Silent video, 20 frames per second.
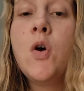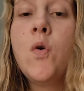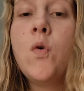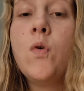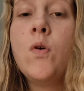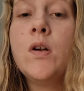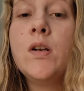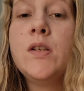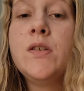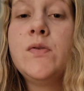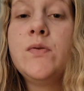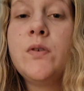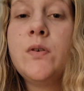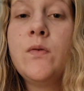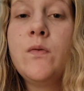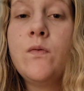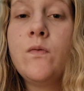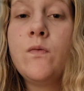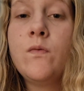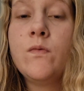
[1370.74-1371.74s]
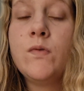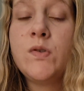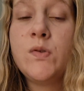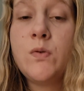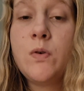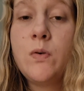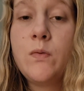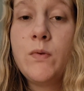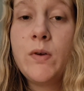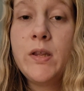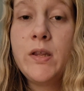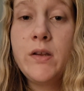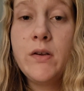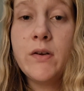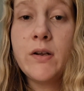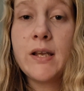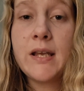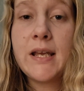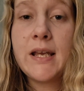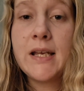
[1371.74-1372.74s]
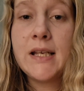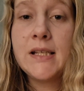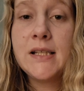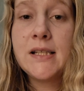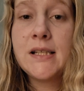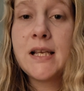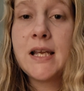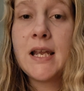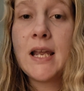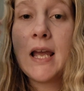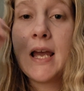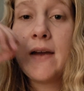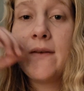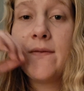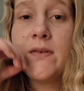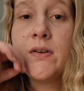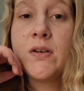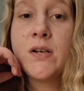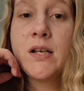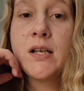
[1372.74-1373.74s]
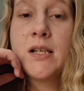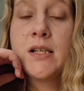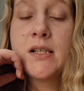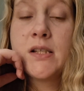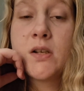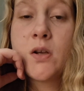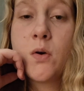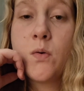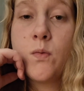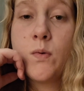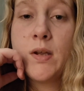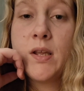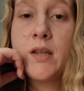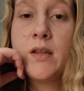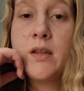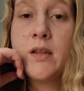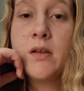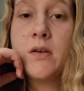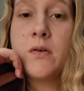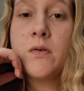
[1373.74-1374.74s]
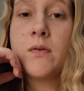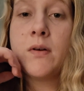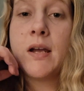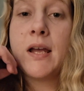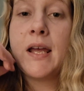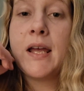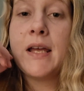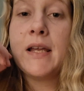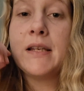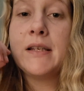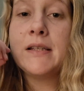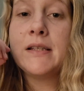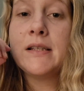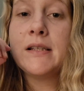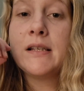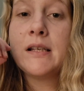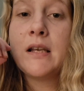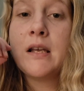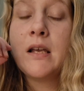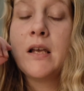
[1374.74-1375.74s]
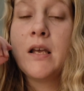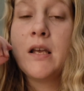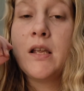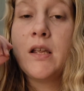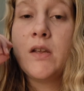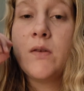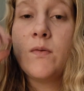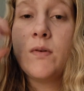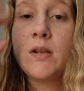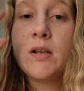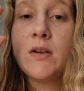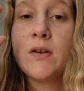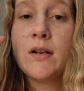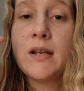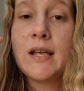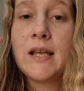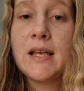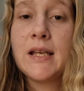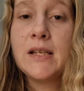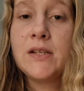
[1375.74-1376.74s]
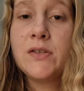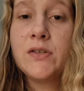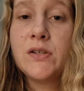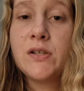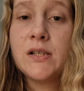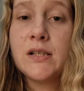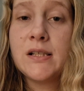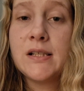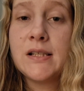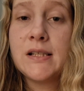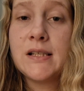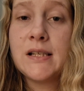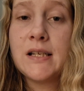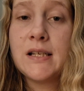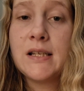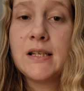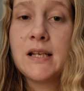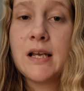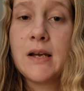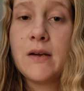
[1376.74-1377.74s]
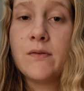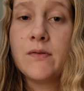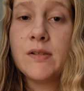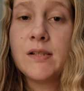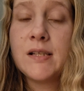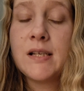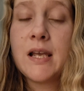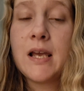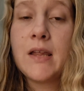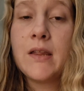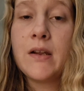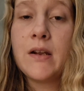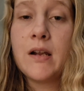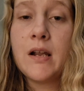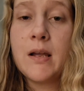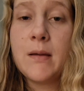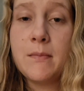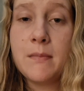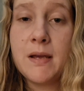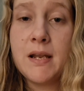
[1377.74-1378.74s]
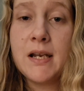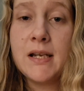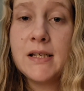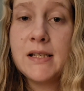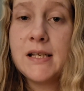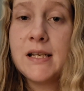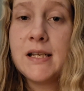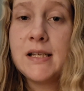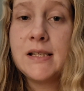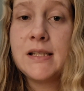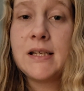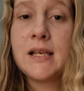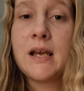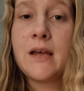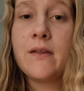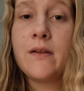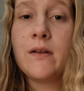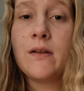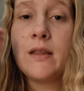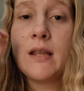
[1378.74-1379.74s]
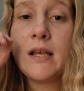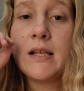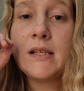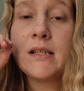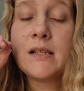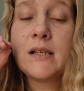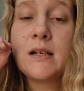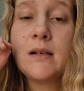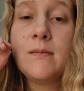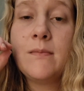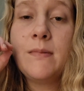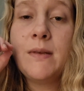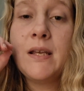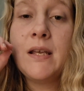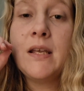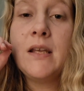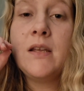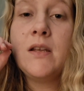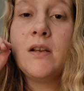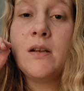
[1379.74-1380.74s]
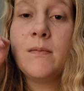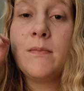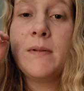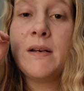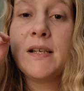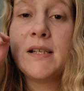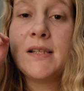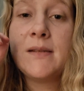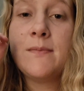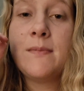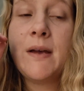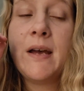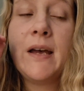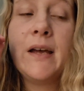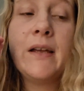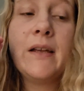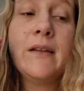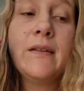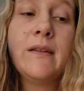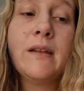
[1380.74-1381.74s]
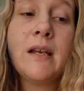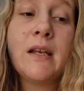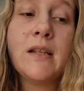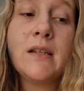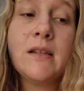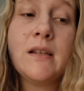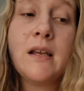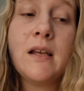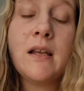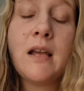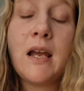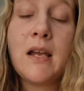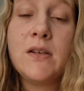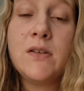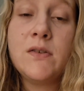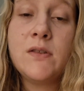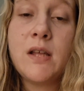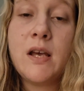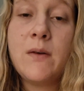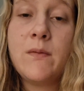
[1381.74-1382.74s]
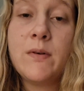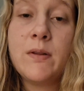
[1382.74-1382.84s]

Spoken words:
or do it with your kids. Like have your kids go with you, and you and your kids just sit down together and meditate together. That's gonna be your best bet. That I do that